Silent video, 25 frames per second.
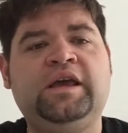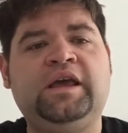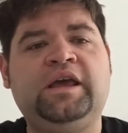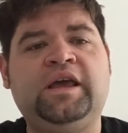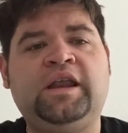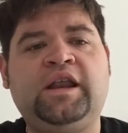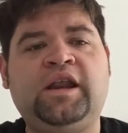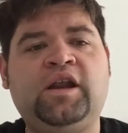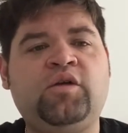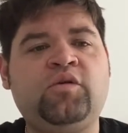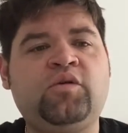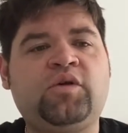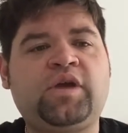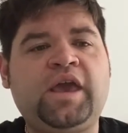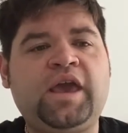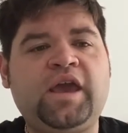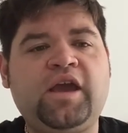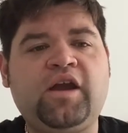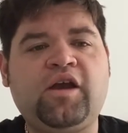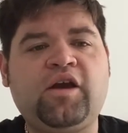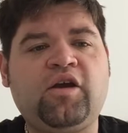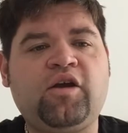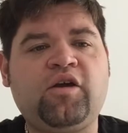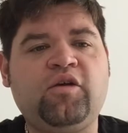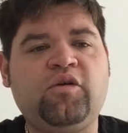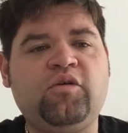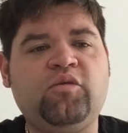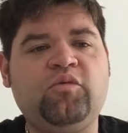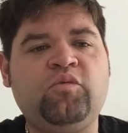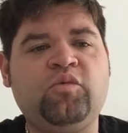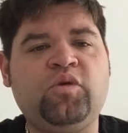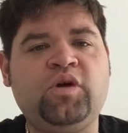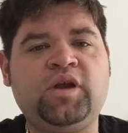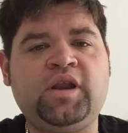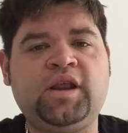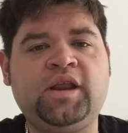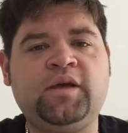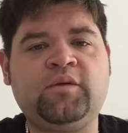And I don't care
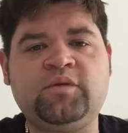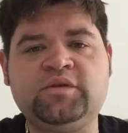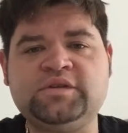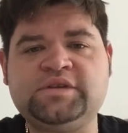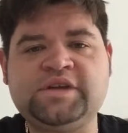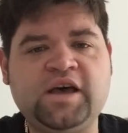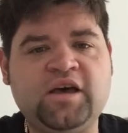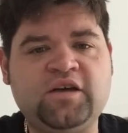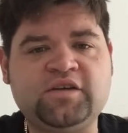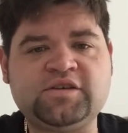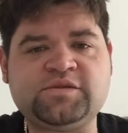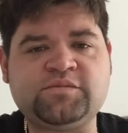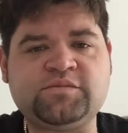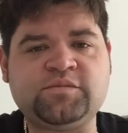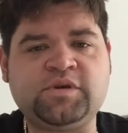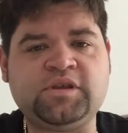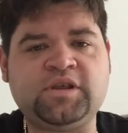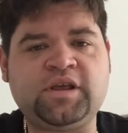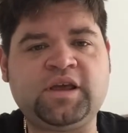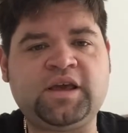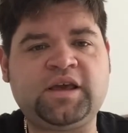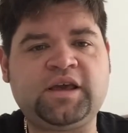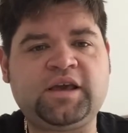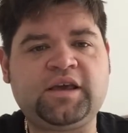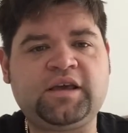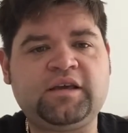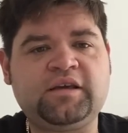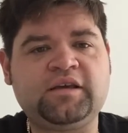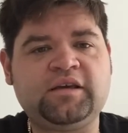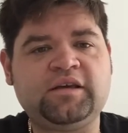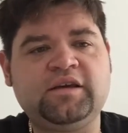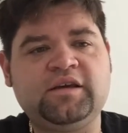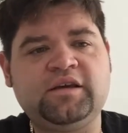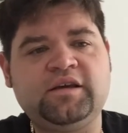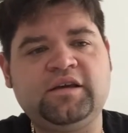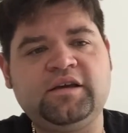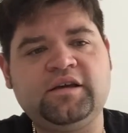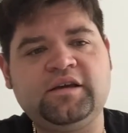what anyone tells me. Like,
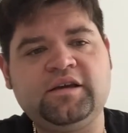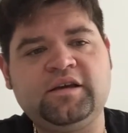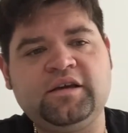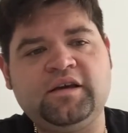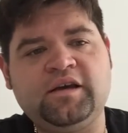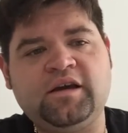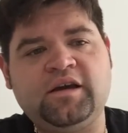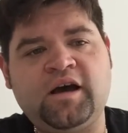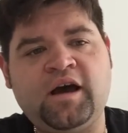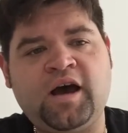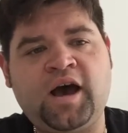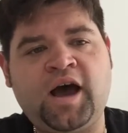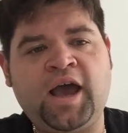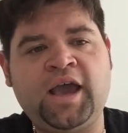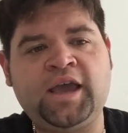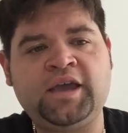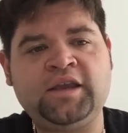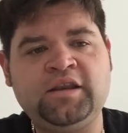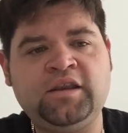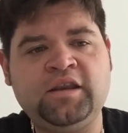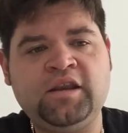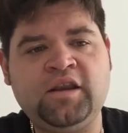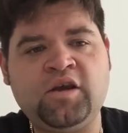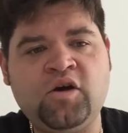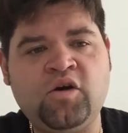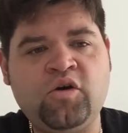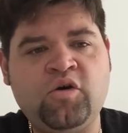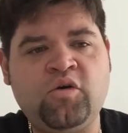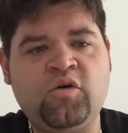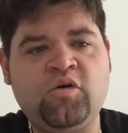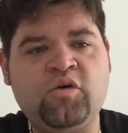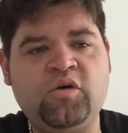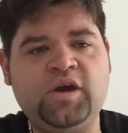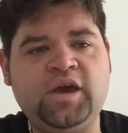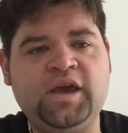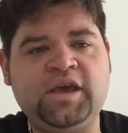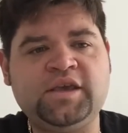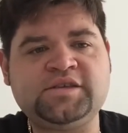I
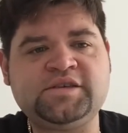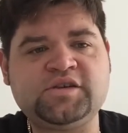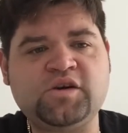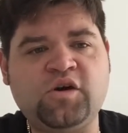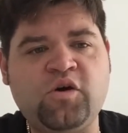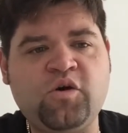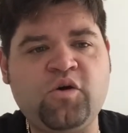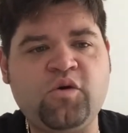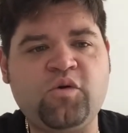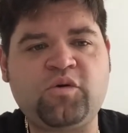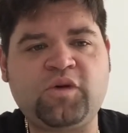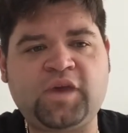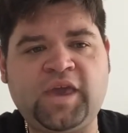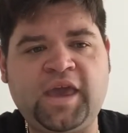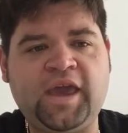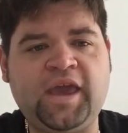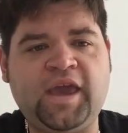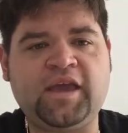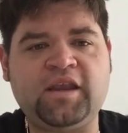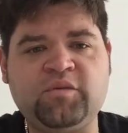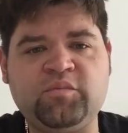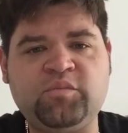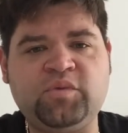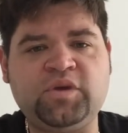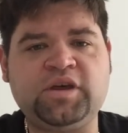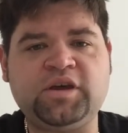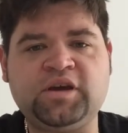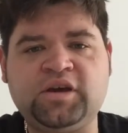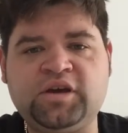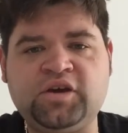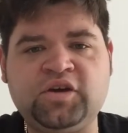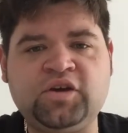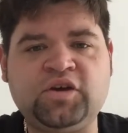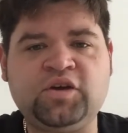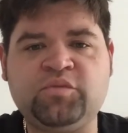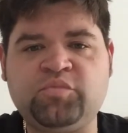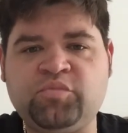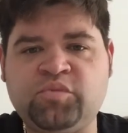know it's okay to be a
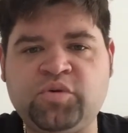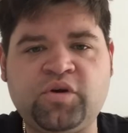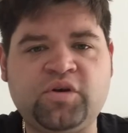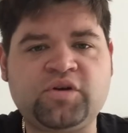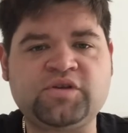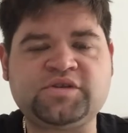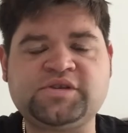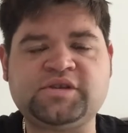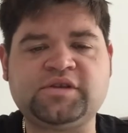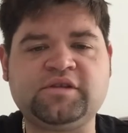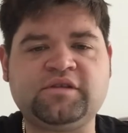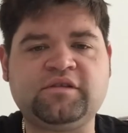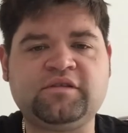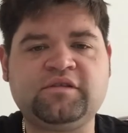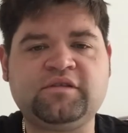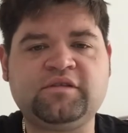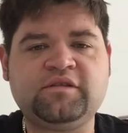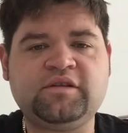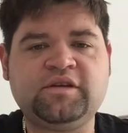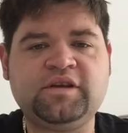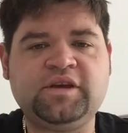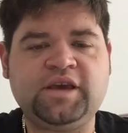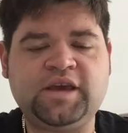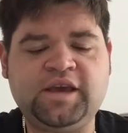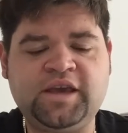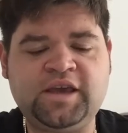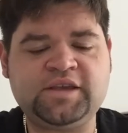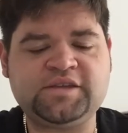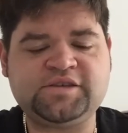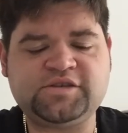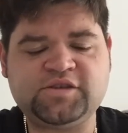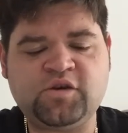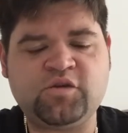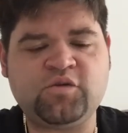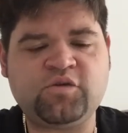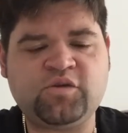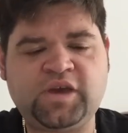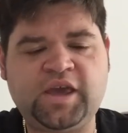good person. It's
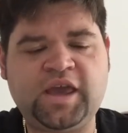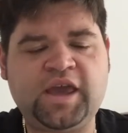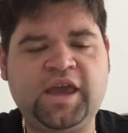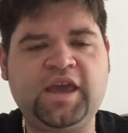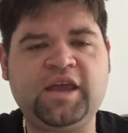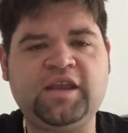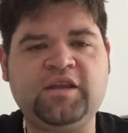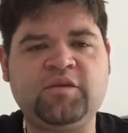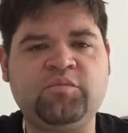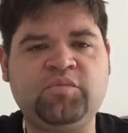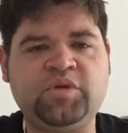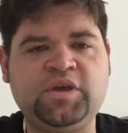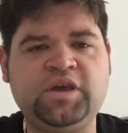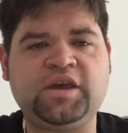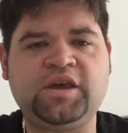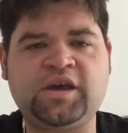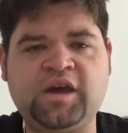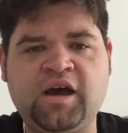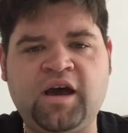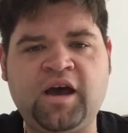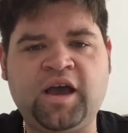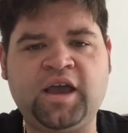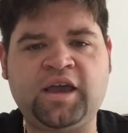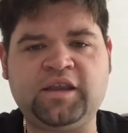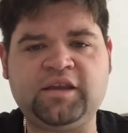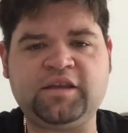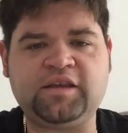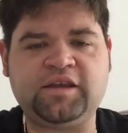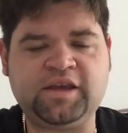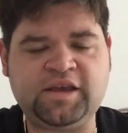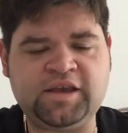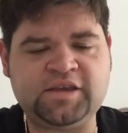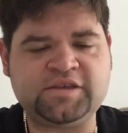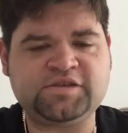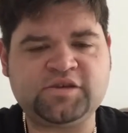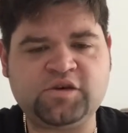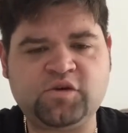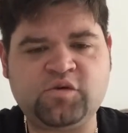okay to be kind.
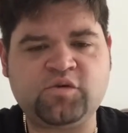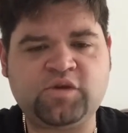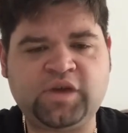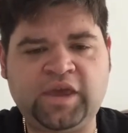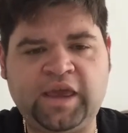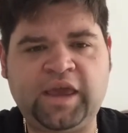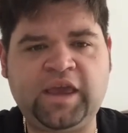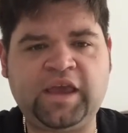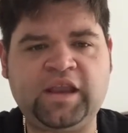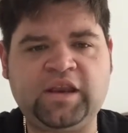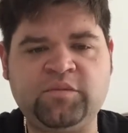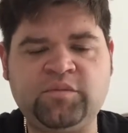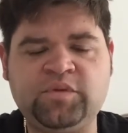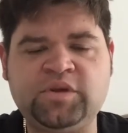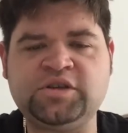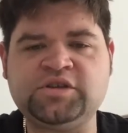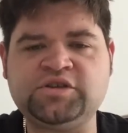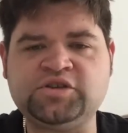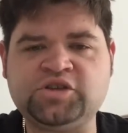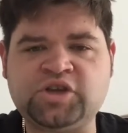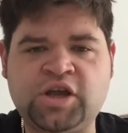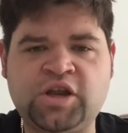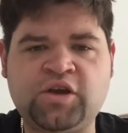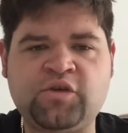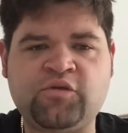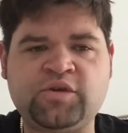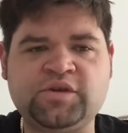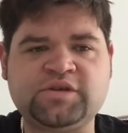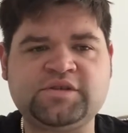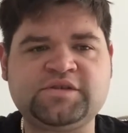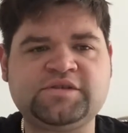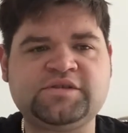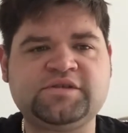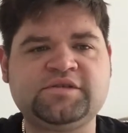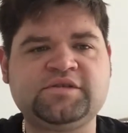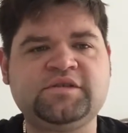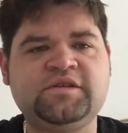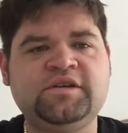It's okay to be
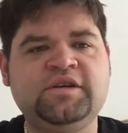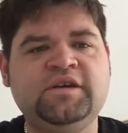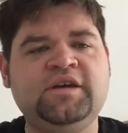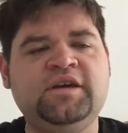generous.